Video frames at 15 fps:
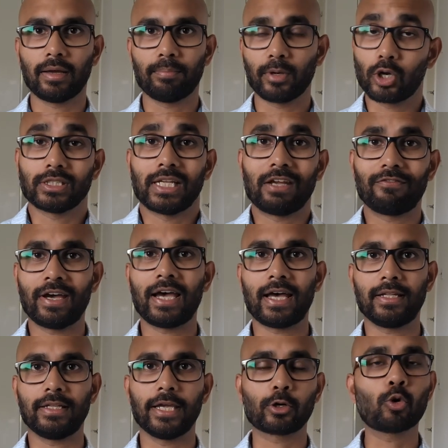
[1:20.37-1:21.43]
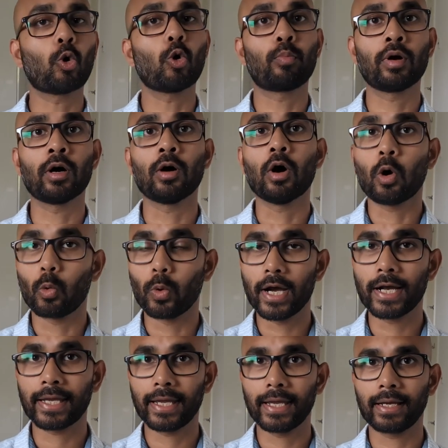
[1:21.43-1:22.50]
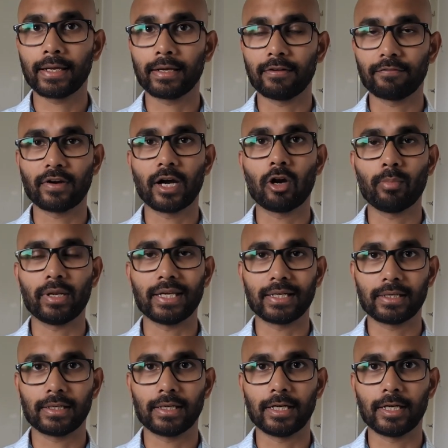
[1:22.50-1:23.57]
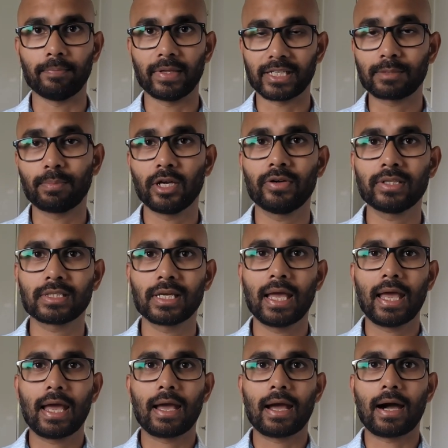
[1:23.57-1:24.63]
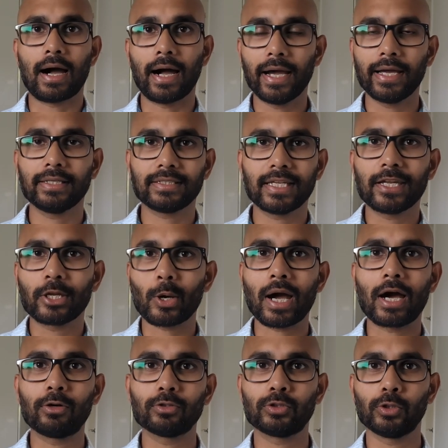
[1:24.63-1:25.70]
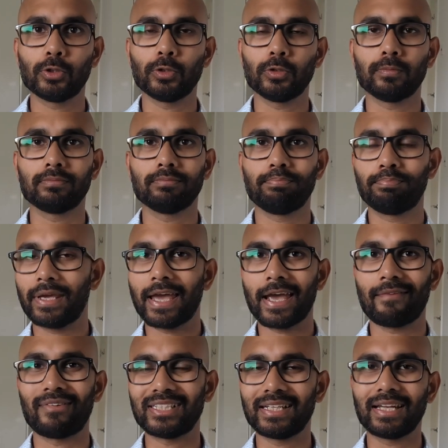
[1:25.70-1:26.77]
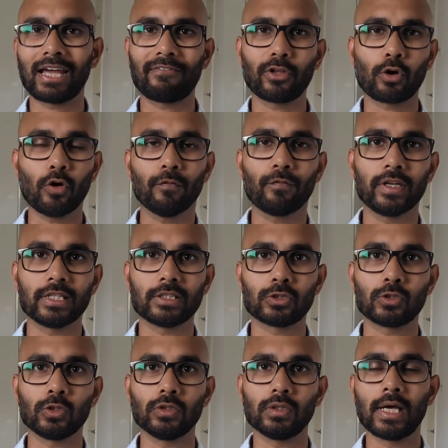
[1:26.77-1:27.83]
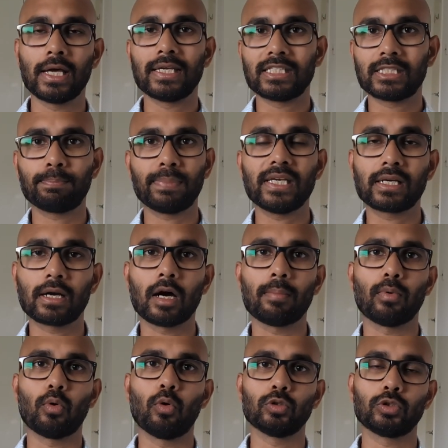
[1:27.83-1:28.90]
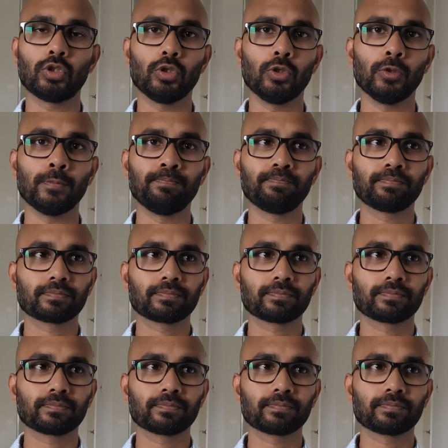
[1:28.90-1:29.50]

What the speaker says: because I never had a corporate working environment experience, I didn't know how to behave. I didn't have the confidence to speak up or to